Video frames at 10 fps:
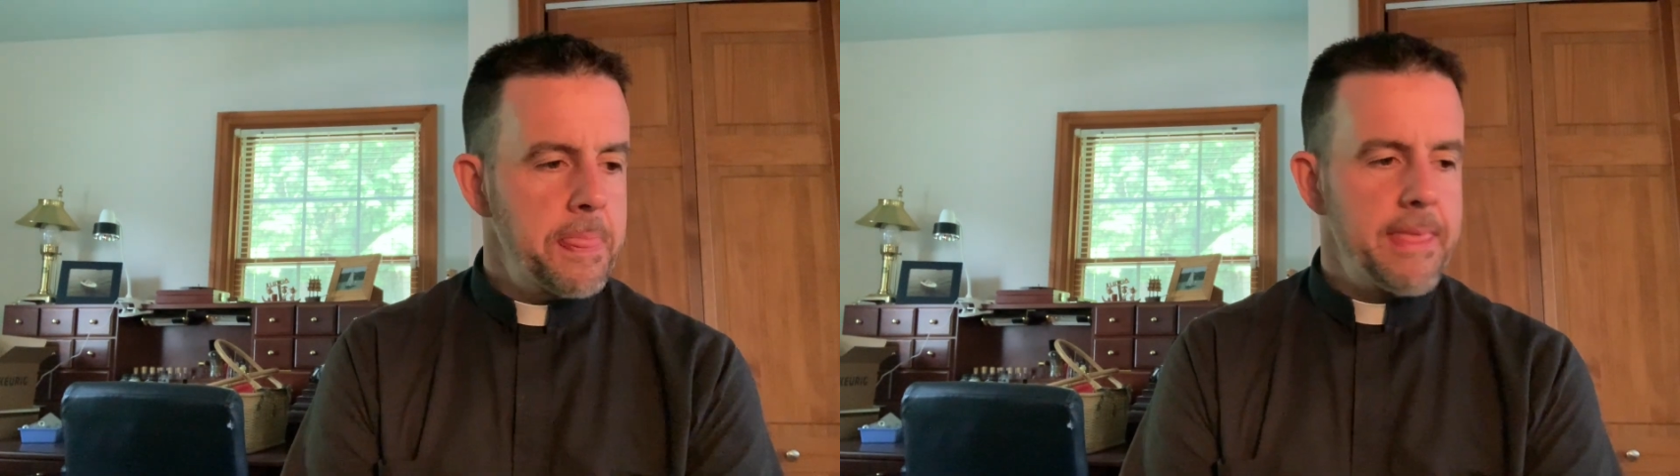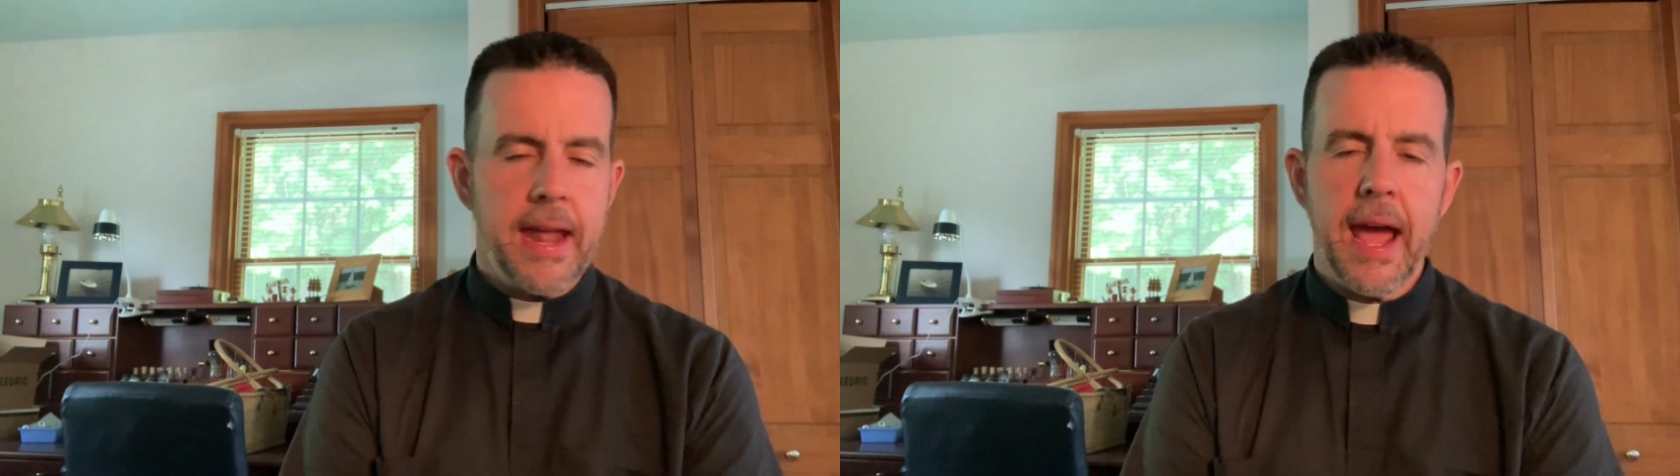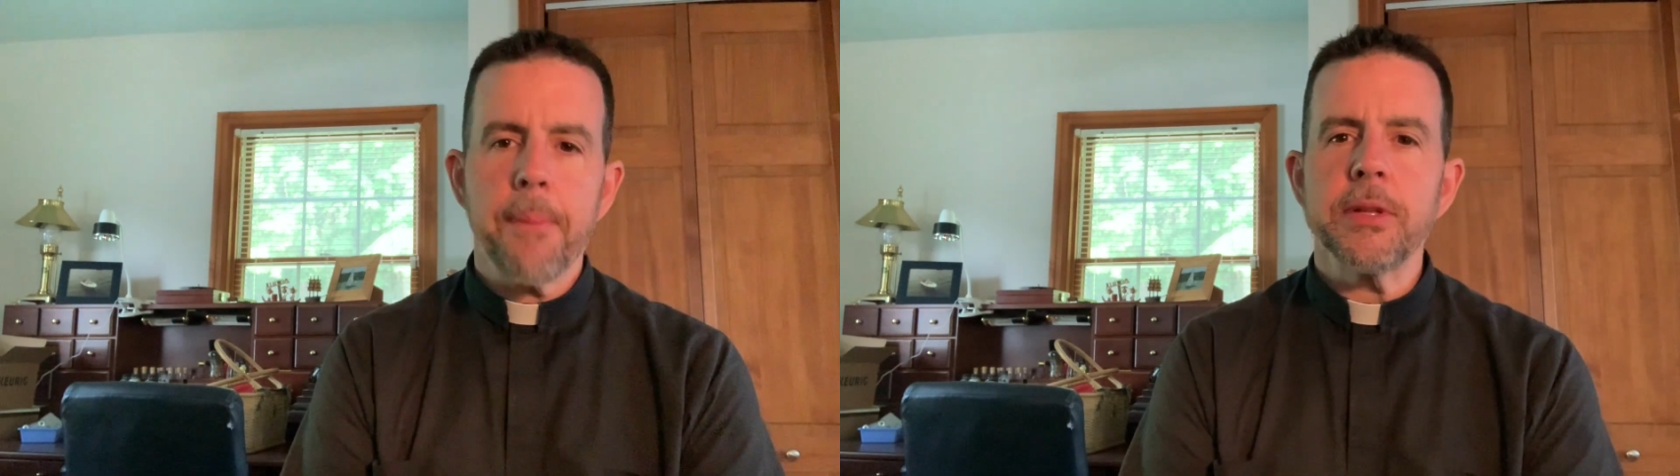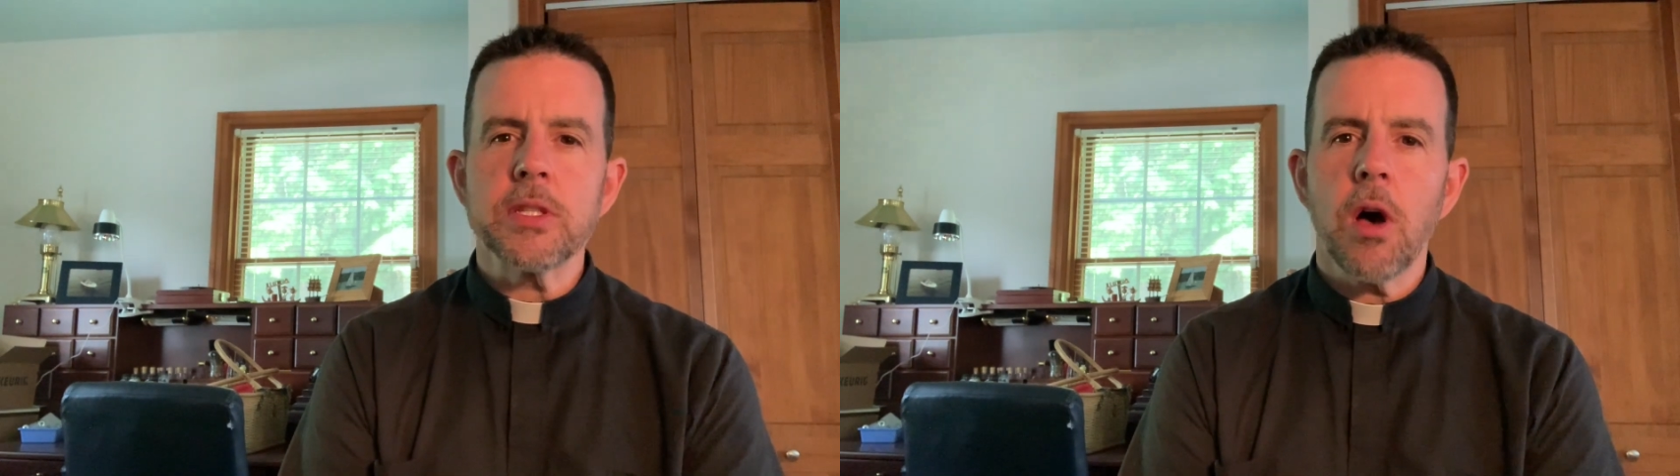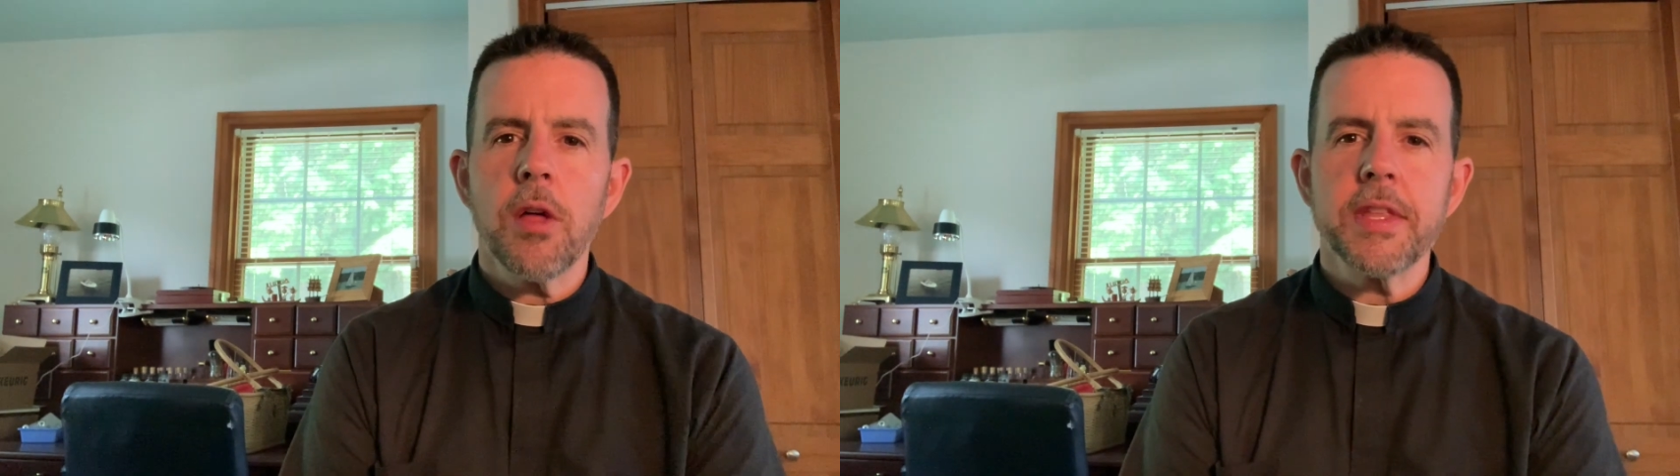That happens
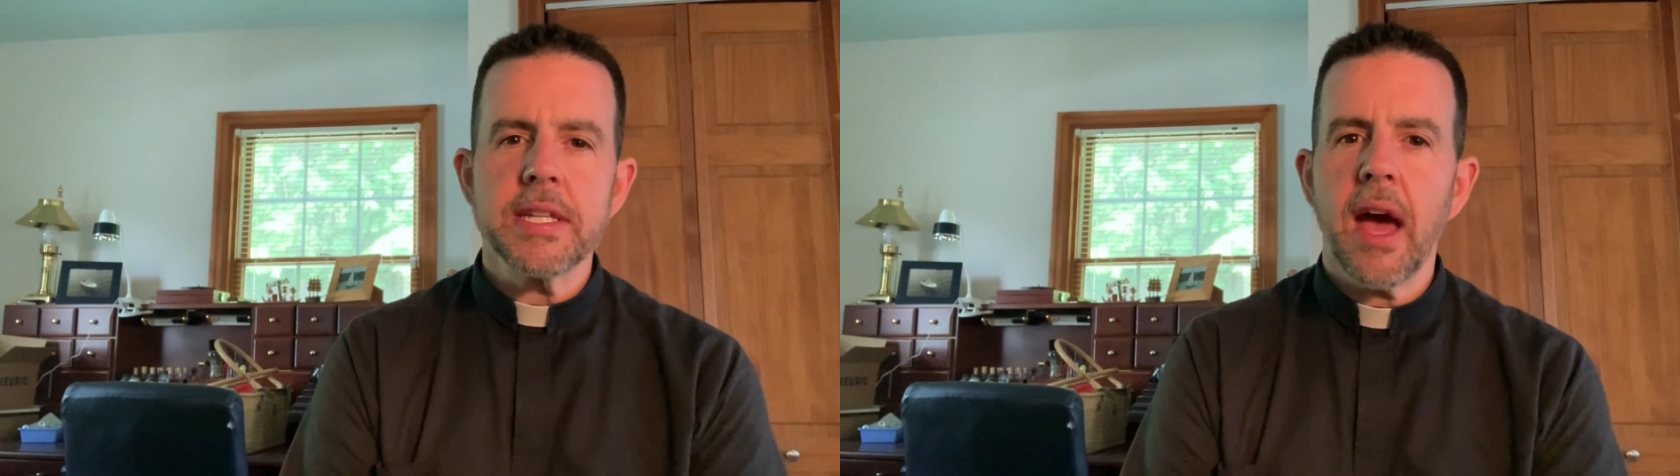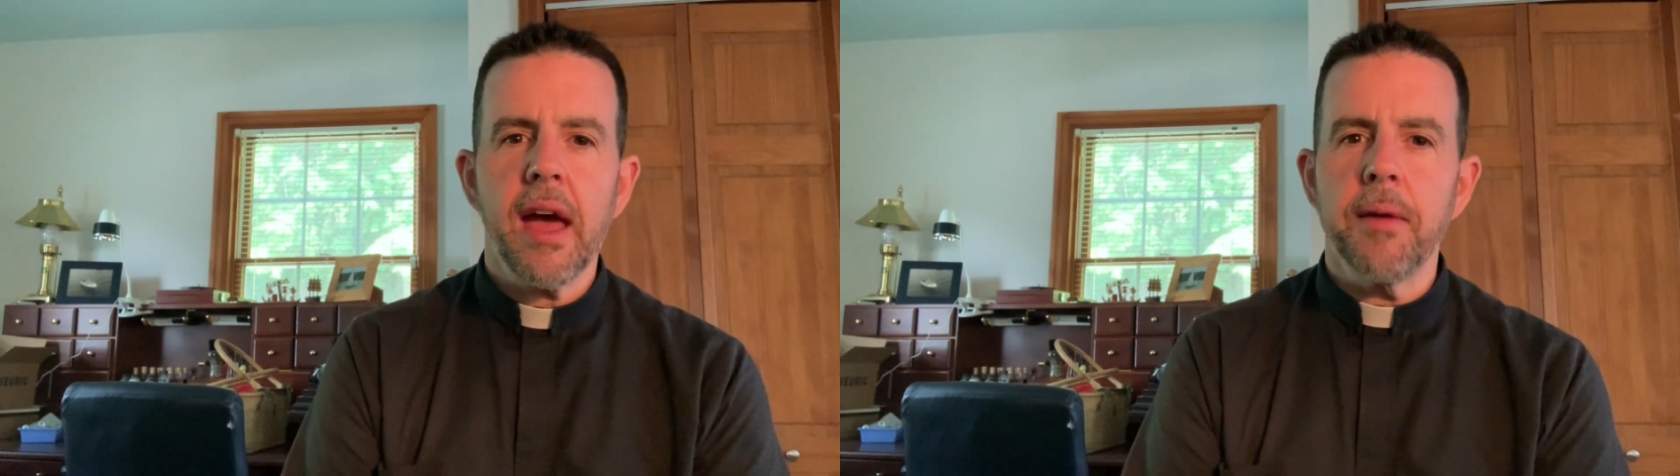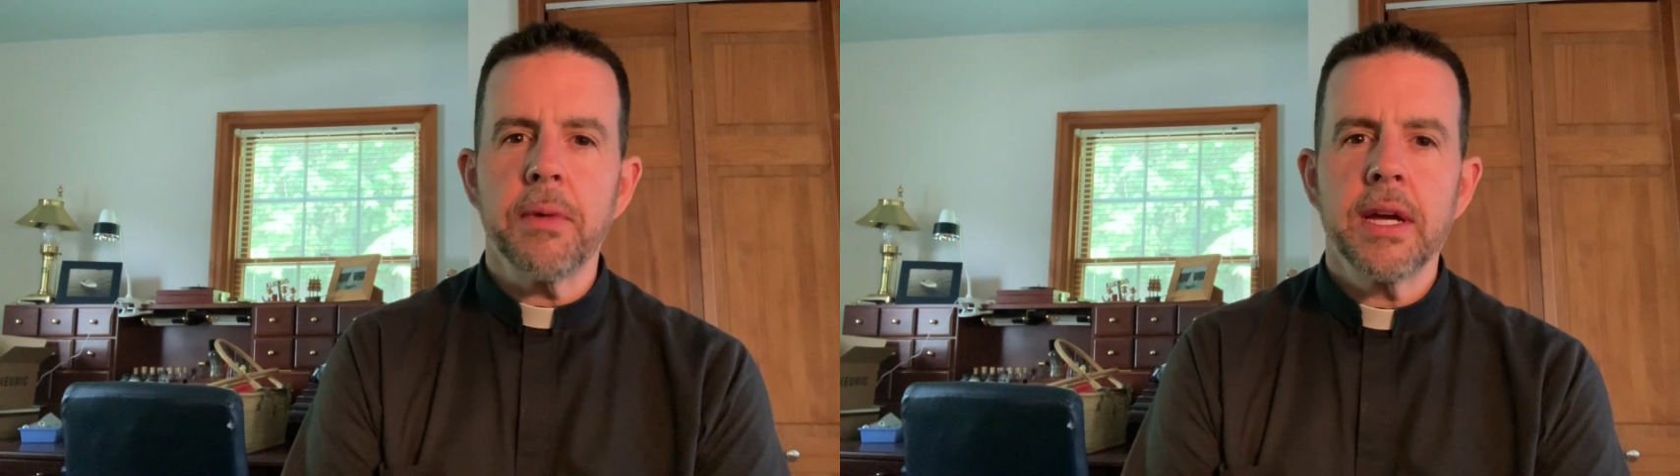all the time.